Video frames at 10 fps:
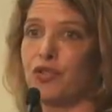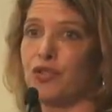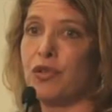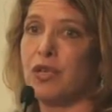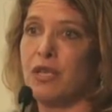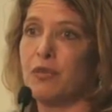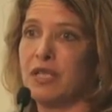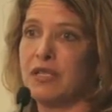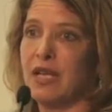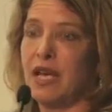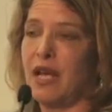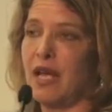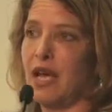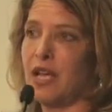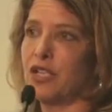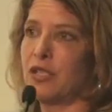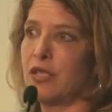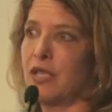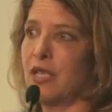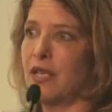story was that I
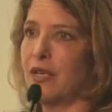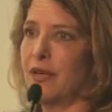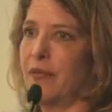actually,